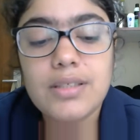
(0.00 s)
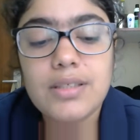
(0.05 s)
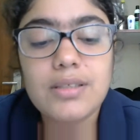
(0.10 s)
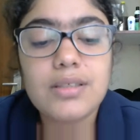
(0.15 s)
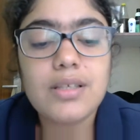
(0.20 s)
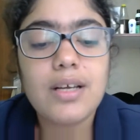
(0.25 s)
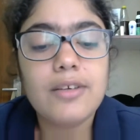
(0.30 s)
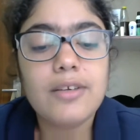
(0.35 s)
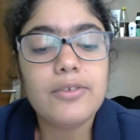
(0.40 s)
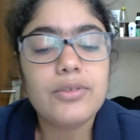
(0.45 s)

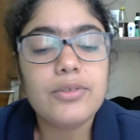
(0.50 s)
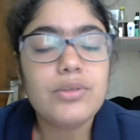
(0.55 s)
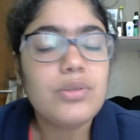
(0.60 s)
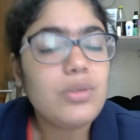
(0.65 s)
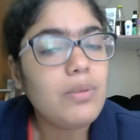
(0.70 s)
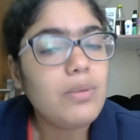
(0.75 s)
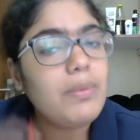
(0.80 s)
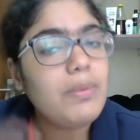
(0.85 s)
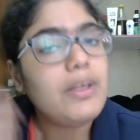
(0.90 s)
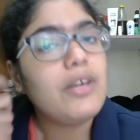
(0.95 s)
It can
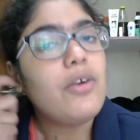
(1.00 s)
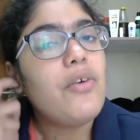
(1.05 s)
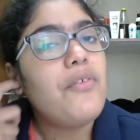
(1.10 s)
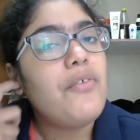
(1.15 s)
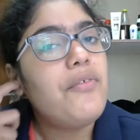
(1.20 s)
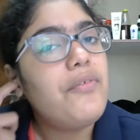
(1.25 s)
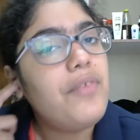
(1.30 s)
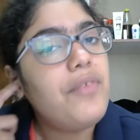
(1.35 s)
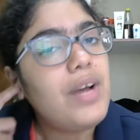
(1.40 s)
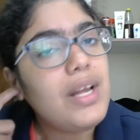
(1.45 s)
also be
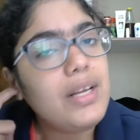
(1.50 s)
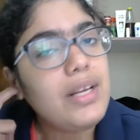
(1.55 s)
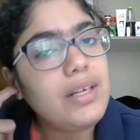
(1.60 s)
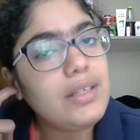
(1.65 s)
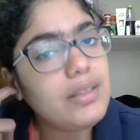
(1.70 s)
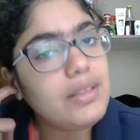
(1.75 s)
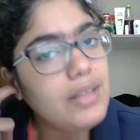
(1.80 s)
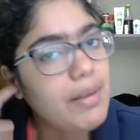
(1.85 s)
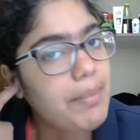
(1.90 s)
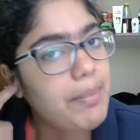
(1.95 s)

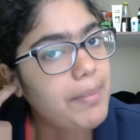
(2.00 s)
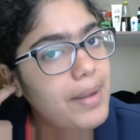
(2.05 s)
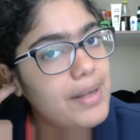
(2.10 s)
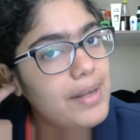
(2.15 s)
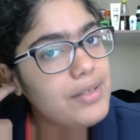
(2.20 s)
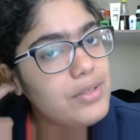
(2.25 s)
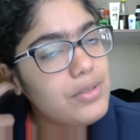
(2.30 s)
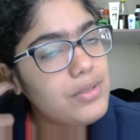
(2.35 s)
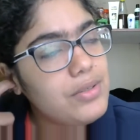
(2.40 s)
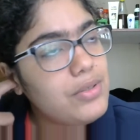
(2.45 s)
confining that
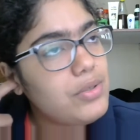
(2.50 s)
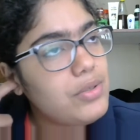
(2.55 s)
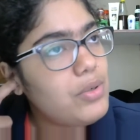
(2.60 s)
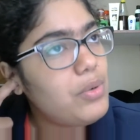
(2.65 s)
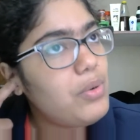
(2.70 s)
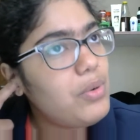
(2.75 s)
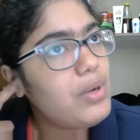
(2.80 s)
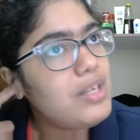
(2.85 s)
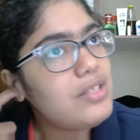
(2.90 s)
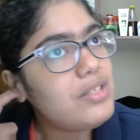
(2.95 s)
person. So
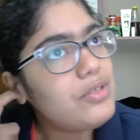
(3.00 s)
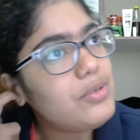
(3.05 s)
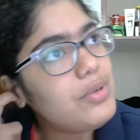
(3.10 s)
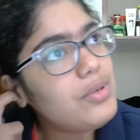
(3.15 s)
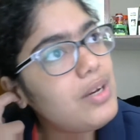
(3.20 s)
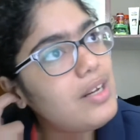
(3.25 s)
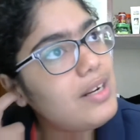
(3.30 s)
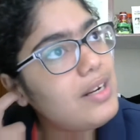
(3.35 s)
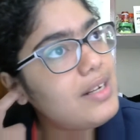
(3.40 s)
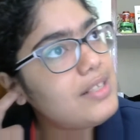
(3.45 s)
once you
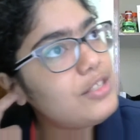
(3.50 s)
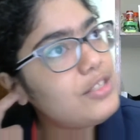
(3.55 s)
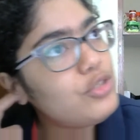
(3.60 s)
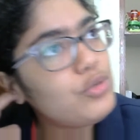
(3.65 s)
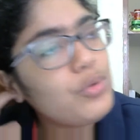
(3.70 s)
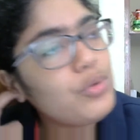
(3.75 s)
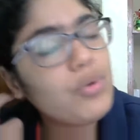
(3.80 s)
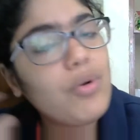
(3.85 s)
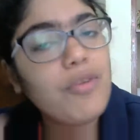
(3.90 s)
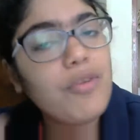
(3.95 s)
arrest,
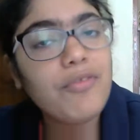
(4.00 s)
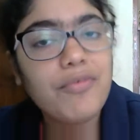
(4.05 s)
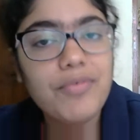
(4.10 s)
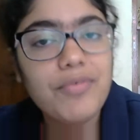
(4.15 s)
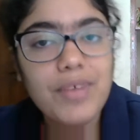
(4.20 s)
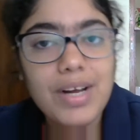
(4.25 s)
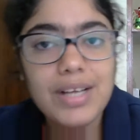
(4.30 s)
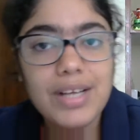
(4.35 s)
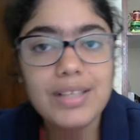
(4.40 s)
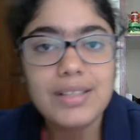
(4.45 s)
you
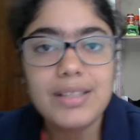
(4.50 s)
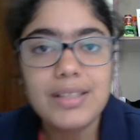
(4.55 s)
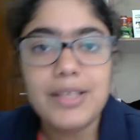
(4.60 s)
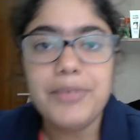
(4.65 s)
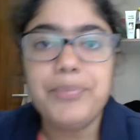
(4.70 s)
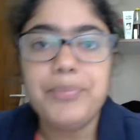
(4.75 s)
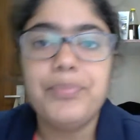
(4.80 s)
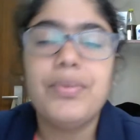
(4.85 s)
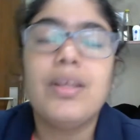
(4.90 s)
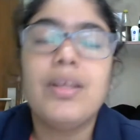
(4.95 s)
confine
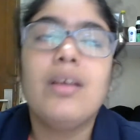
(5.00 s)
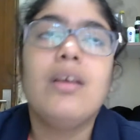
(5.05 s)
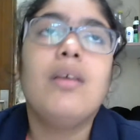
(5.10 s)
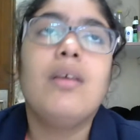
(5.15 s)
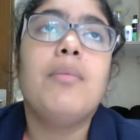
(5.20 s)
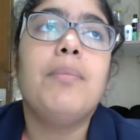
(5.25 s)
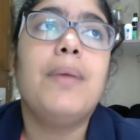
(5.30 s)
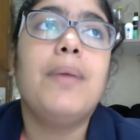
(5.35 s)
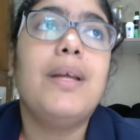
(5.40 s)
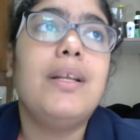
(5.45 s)
them
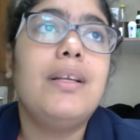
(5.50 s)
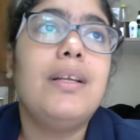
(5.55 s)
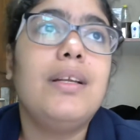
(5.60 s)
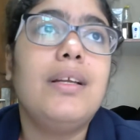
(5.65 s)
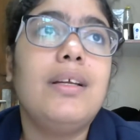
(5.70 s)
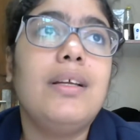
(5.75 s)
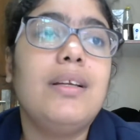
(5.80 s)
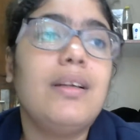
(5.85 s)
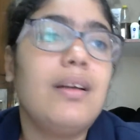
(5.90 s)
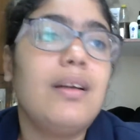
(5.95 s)

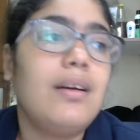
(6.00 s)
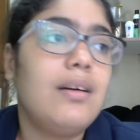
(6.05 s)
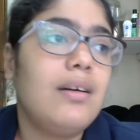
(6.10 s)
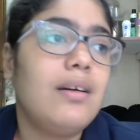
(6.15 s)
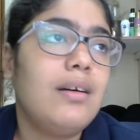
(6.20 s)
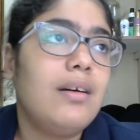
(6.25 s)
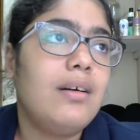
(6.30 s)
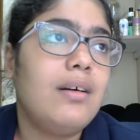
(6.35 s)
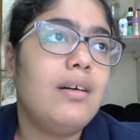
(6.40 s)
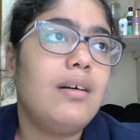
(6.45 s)
pending
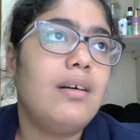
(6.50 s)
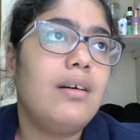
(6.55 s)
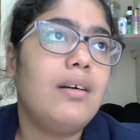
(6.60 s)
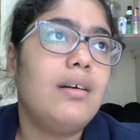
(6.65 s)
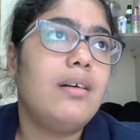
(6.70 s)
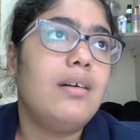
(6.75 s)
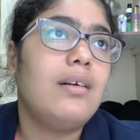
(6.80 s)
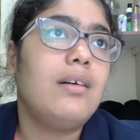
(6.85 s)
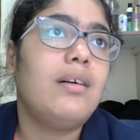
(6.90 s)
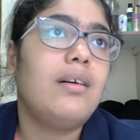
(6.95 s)

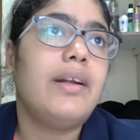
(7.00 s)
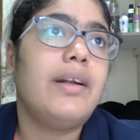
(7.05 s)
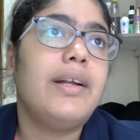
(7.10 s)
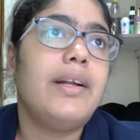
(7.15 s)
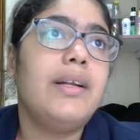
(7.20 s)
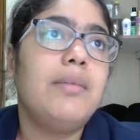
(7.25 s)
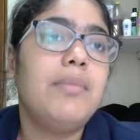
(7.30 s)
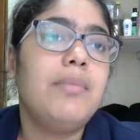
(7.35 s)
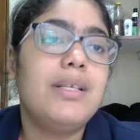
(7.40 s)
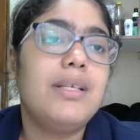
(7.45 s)

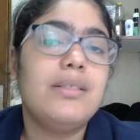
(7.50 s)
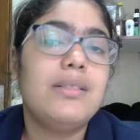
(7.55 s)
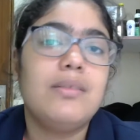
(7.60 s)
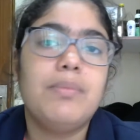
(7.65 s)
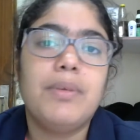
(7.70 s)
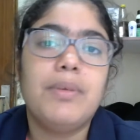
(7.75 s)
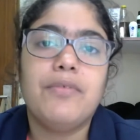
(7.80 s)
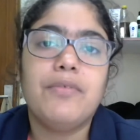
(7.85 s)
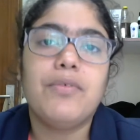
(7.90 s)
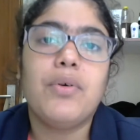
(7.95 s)
arraignment
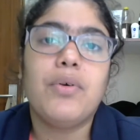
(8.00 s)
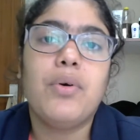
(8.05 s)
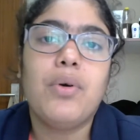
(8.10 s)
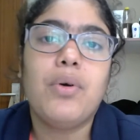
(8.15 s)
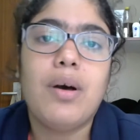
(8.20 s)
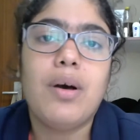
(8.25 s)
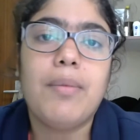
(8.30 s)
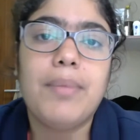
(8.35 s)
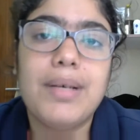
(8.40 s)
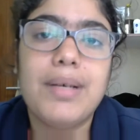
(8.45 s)

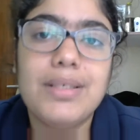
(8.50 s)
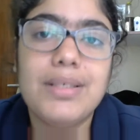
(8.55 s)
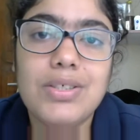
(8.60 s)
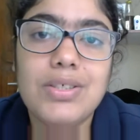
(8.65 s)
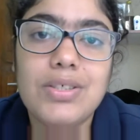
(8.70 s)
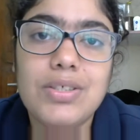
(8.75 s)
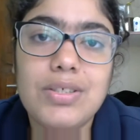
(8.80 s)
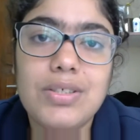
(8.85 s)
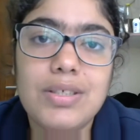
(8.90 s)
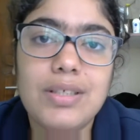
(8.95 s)
before a
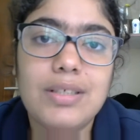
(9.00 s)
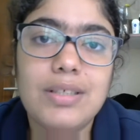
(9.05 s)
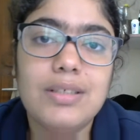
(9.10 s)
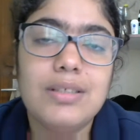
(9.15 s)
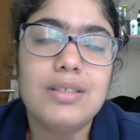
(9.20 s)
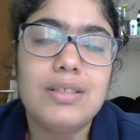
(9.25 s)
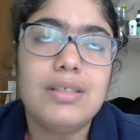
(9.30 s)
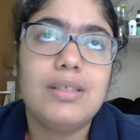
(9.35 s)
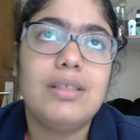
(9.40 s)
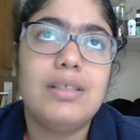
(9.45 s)

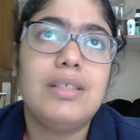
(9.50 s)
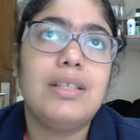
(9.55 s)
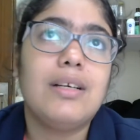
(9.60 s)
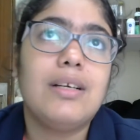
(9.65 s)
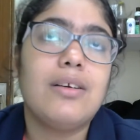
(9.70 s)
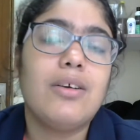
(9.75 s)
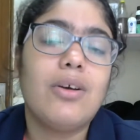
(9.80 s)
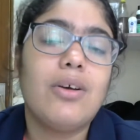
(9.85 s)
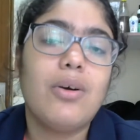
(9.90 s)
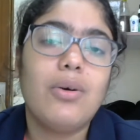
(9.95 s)
magistrate in
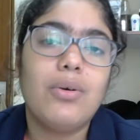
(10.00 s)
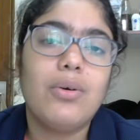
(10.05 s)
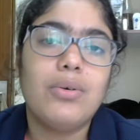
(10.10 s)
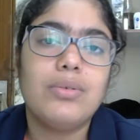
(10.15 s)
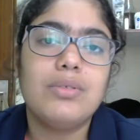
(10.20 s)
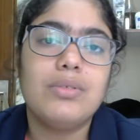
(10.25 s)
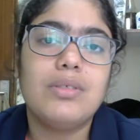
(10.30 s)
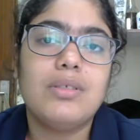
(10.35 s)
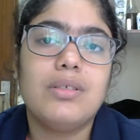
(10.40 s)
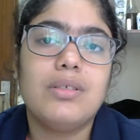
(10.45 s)
a court.